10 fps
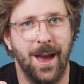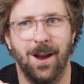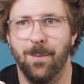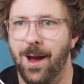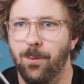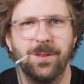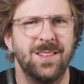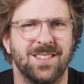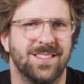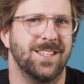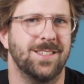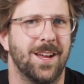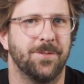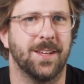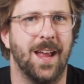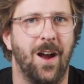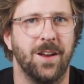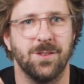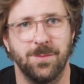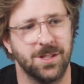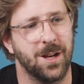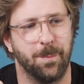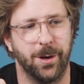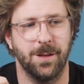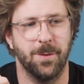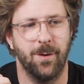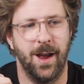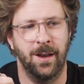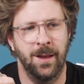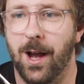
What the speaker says: and I'm like, well, this is easy enough to carry, so I'm just gonna bring them around.